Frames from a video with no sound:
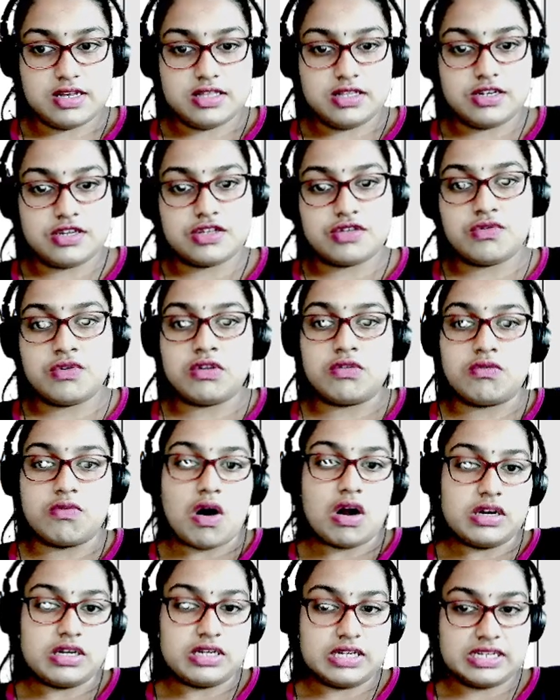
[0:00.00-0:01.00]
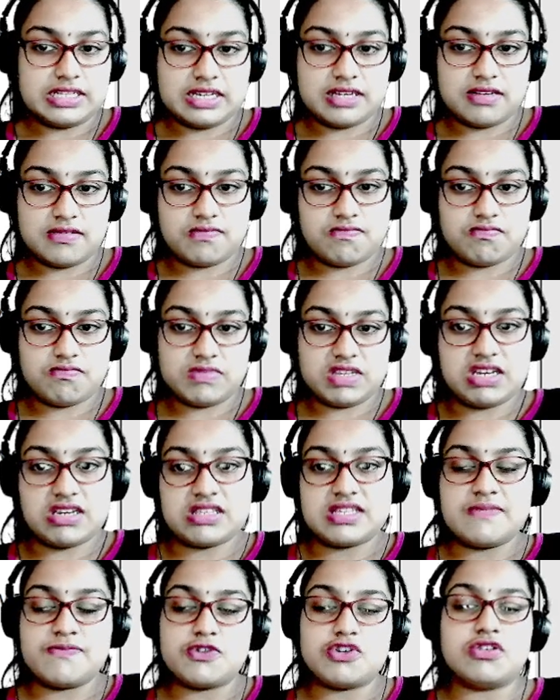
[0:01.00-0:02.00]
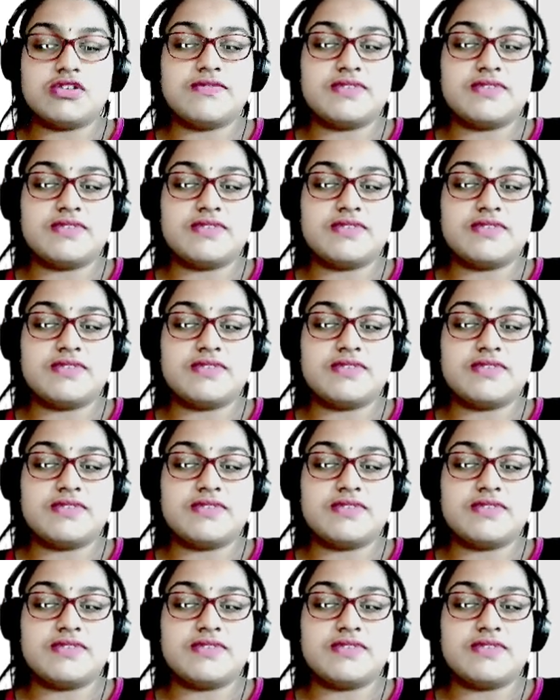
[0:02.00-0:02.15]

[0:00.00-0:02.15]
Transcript: There is no equality. There is some sort